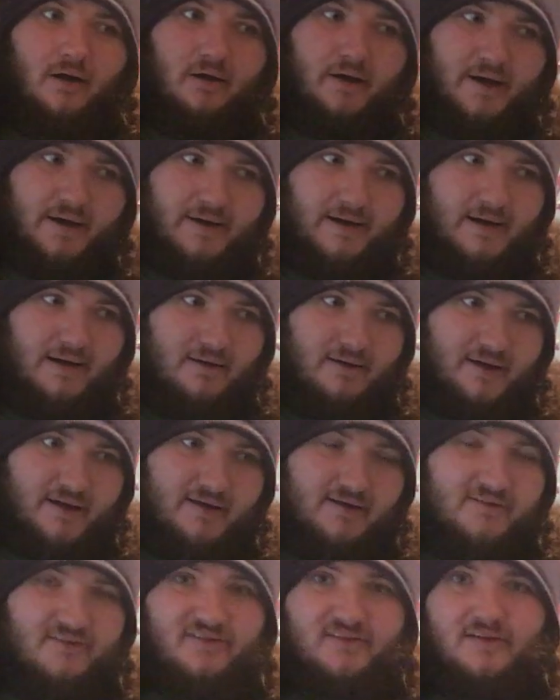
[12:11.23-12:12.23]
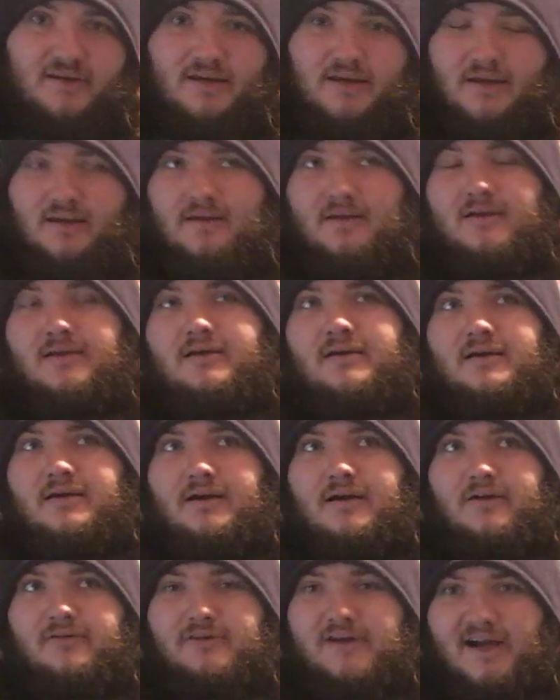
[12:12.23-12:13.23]
Right now, I can see
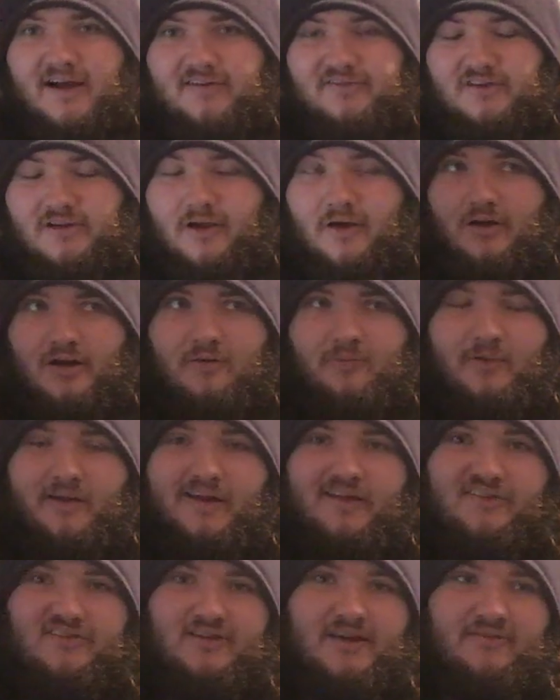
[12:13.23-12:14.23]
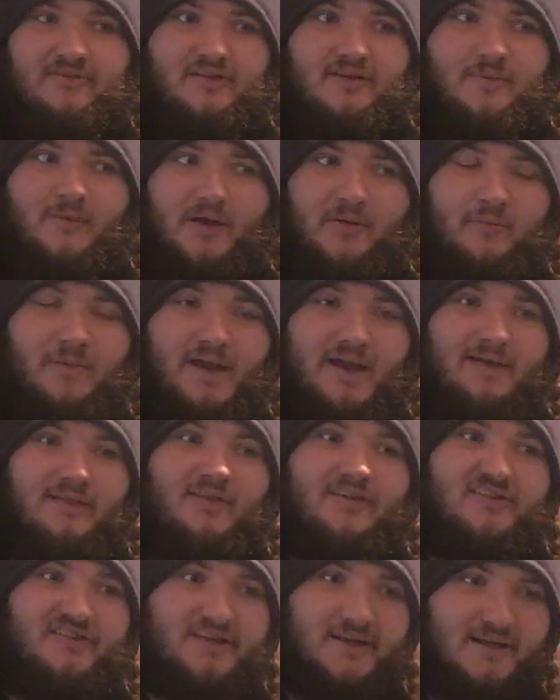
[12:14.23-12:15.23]
Rousey going up against Stephanie
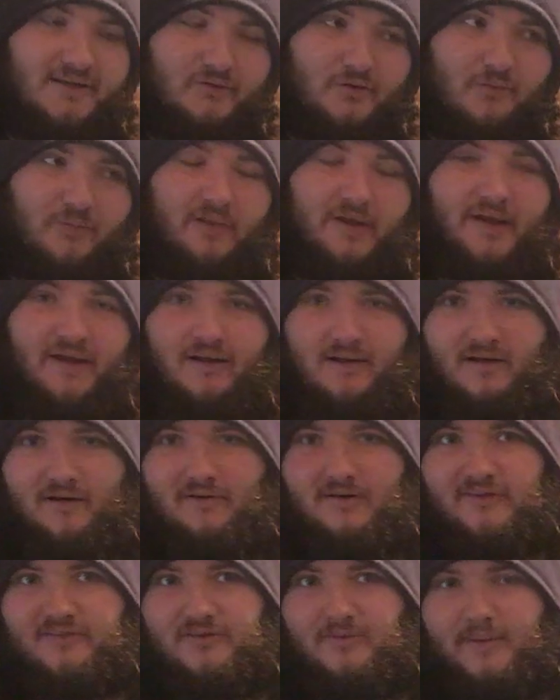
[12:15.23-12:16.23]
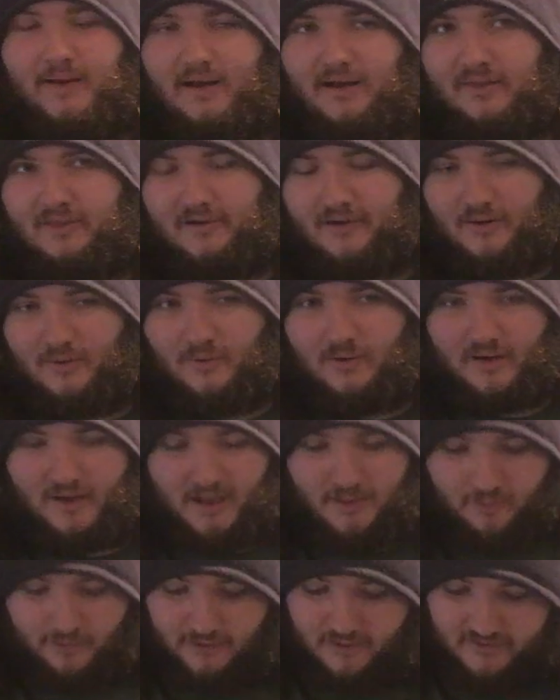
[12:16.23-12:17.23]
McMahon. The seeds were planted at WrestleMania 31 a
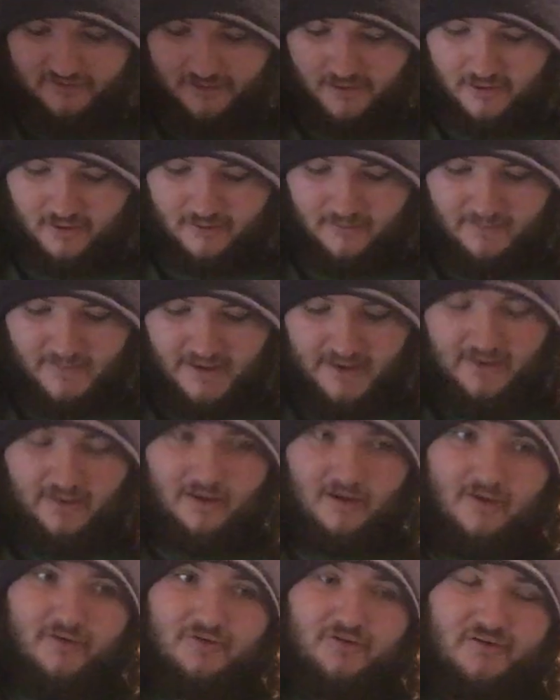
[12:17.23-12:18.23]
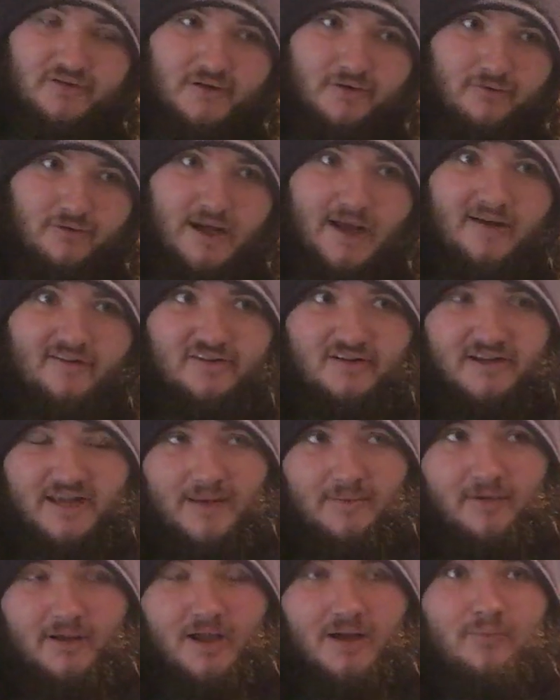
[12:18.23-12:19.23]
couple years ago. You can also see Rousey
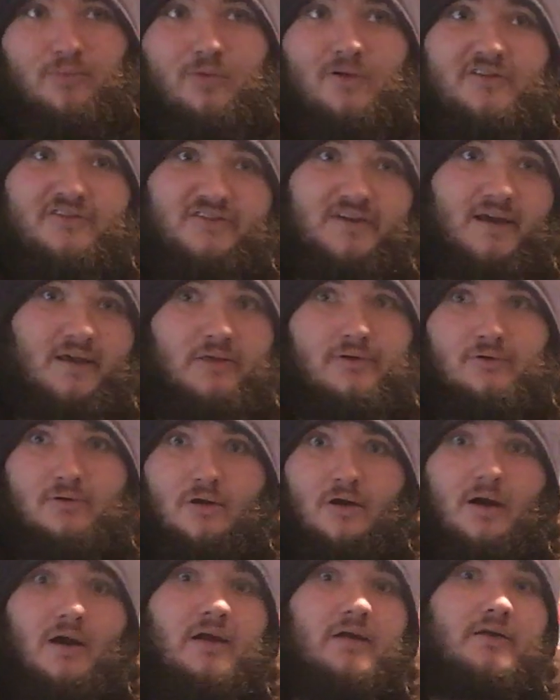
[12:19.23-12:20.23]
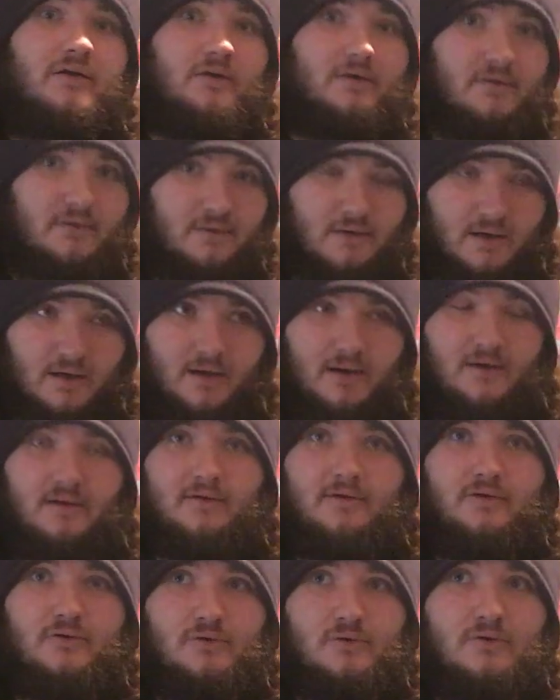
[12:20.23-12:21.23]
teaming up with, say, The Rock,
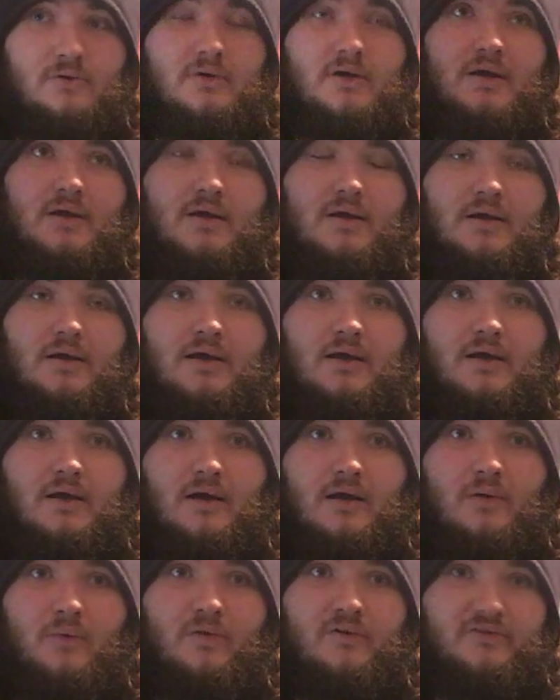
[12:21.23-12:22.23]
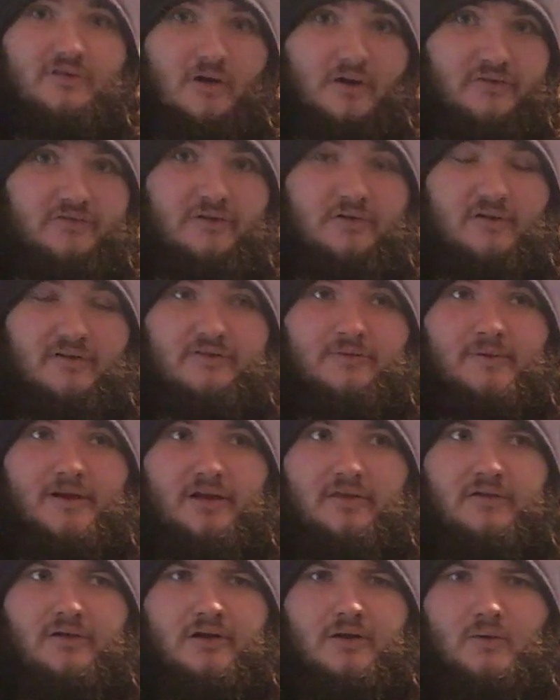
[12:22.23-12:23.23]
who was also at
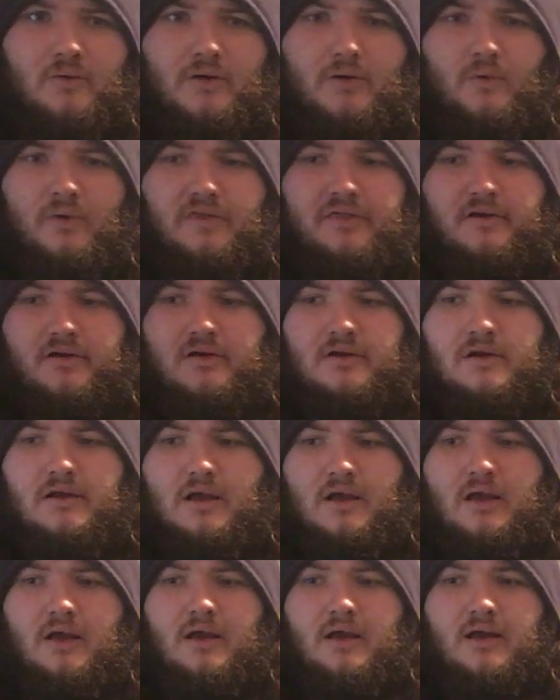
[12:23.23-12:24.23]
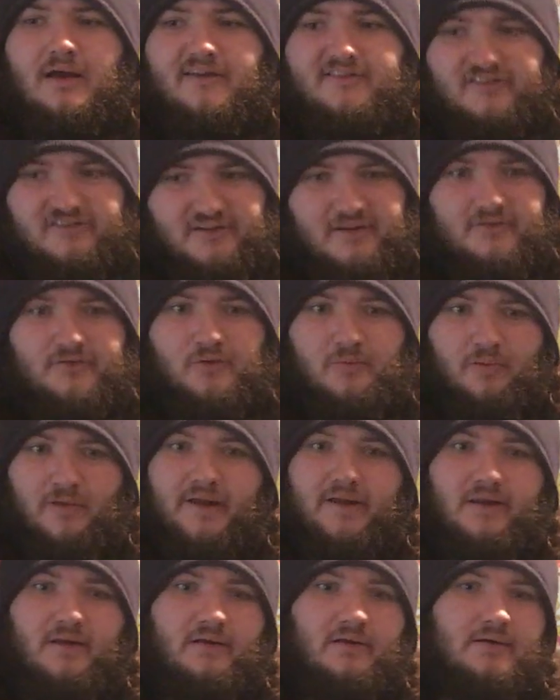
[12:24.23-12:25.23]
WrestleMania 31 with her, as the seeds were
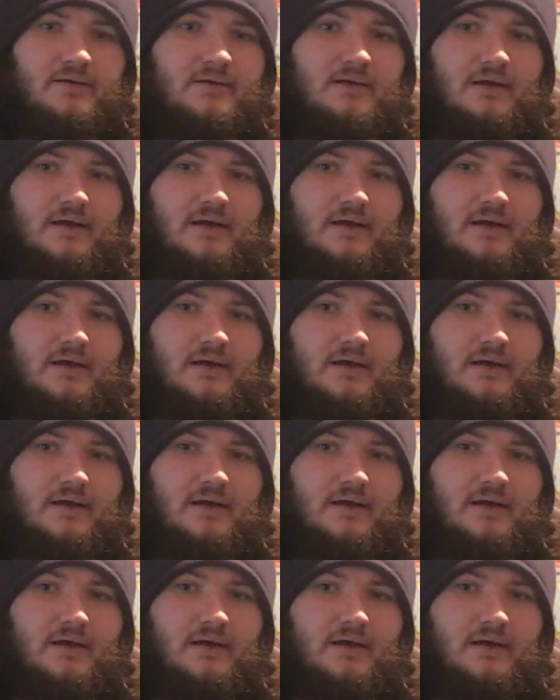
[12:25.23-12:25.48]
planted,